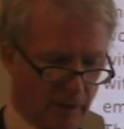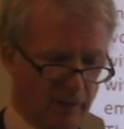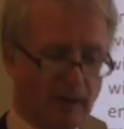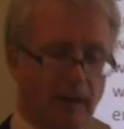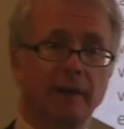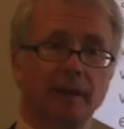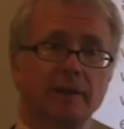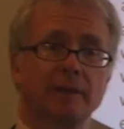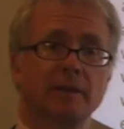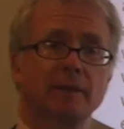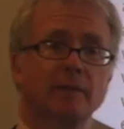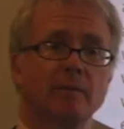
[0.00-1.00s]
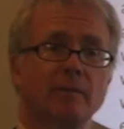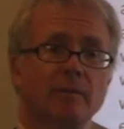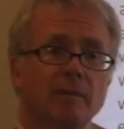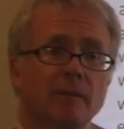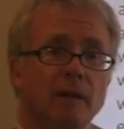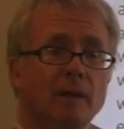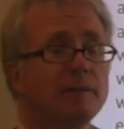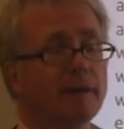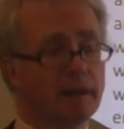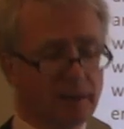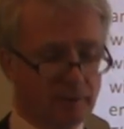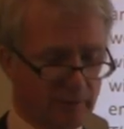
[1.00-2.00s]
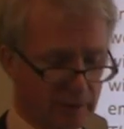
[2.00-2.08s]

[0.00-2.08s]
around us. In fact,